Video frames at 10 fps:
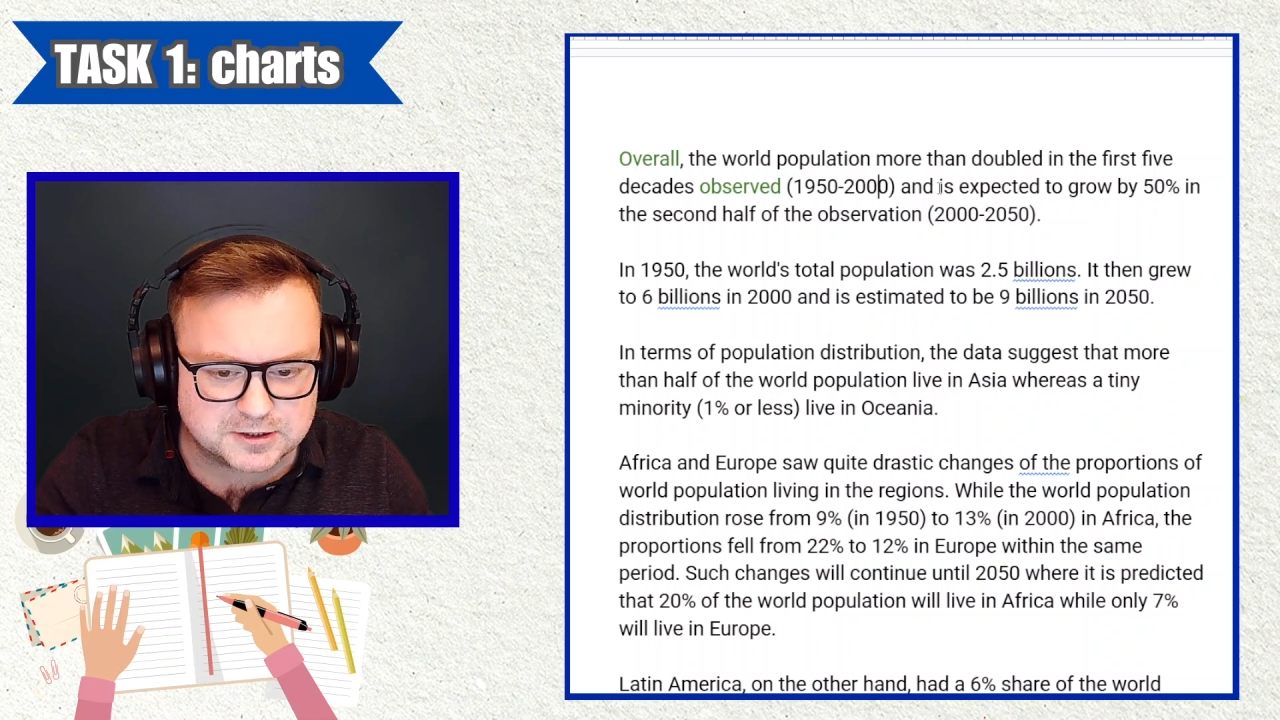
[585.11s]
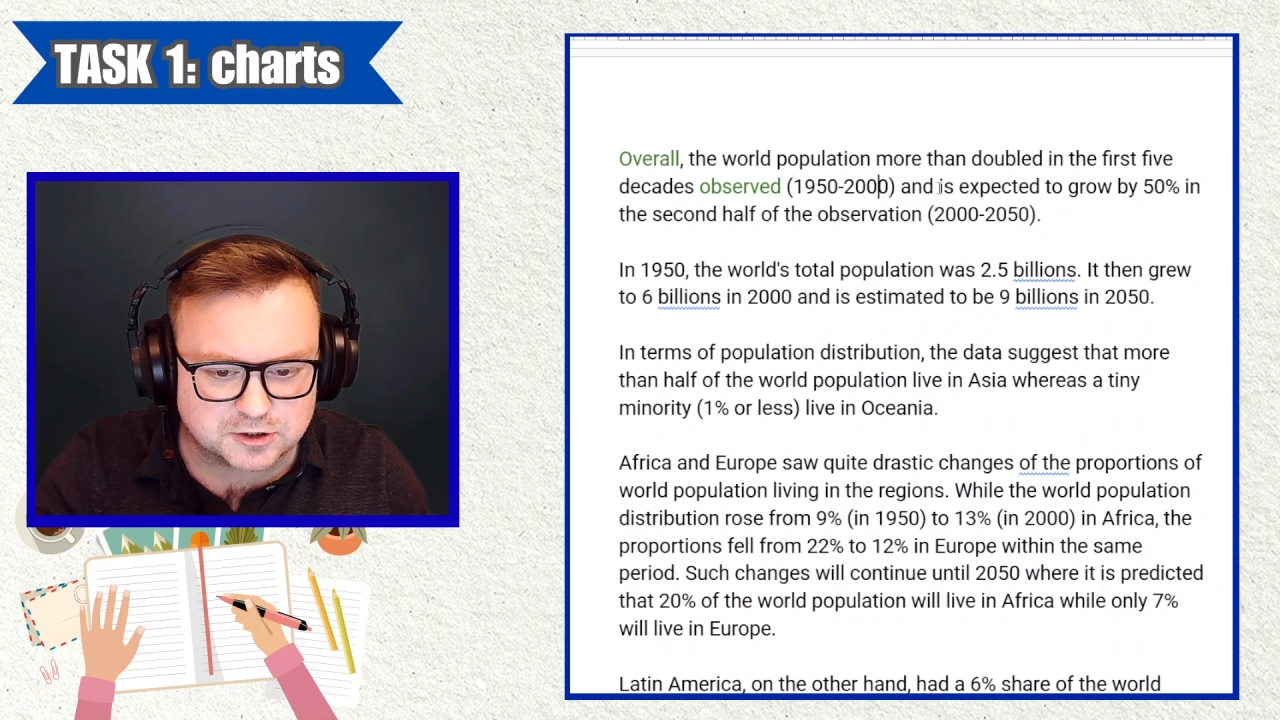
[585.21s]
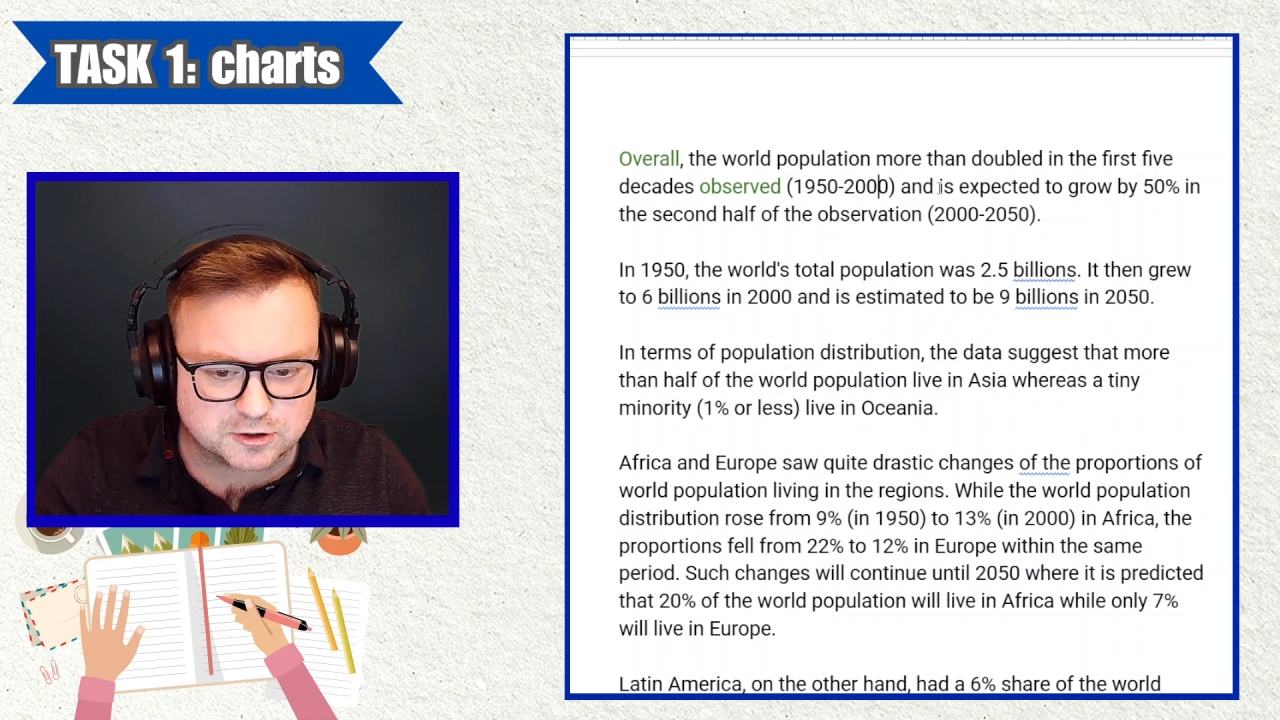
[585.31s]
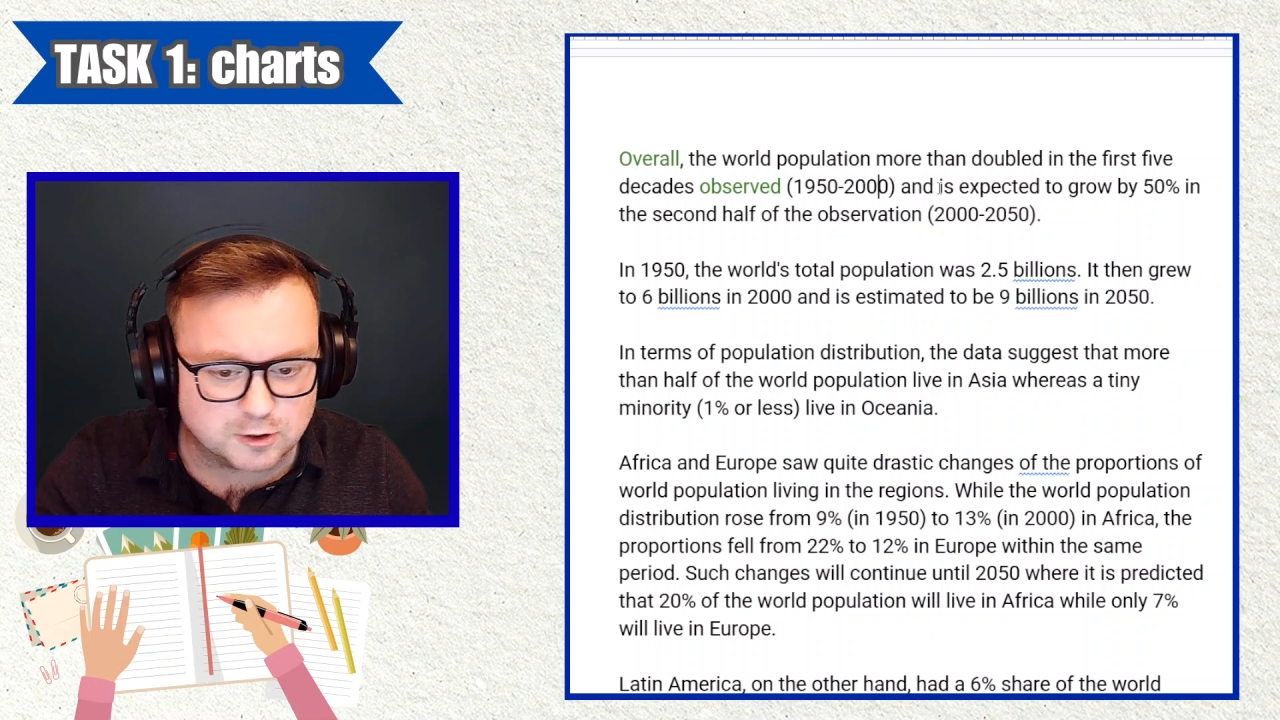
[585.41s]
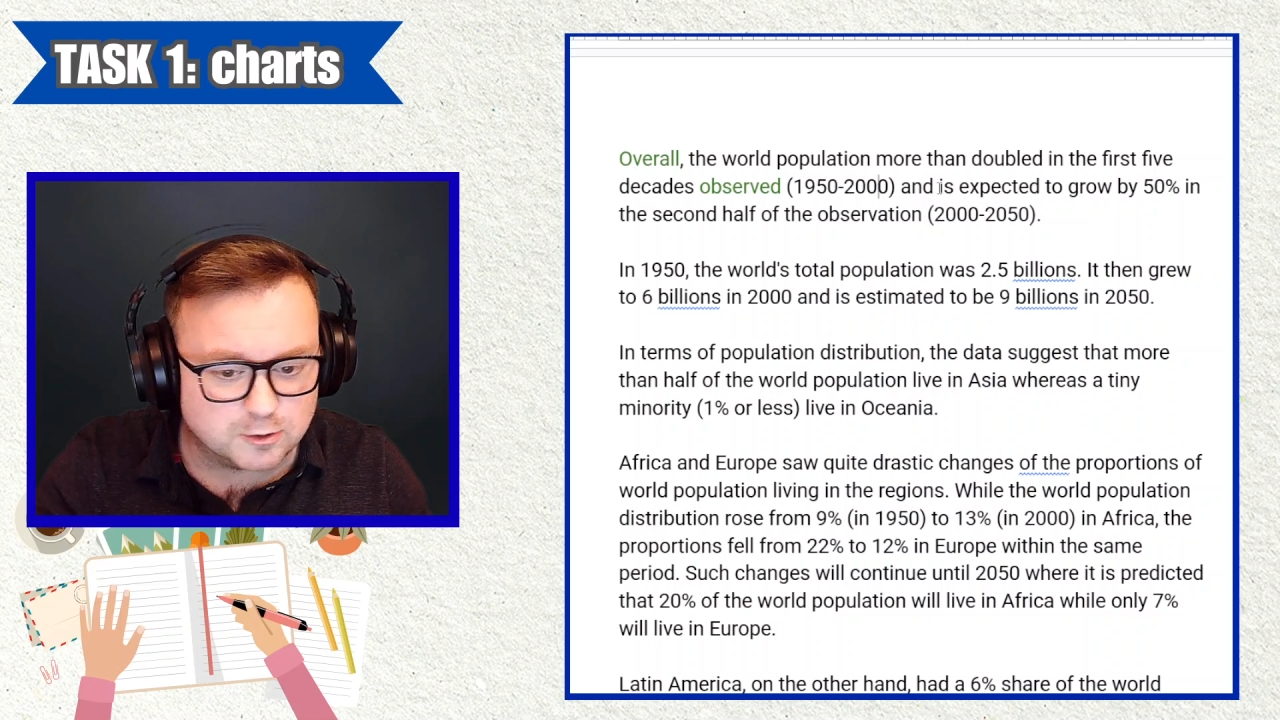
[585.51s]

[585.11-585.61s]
to grow.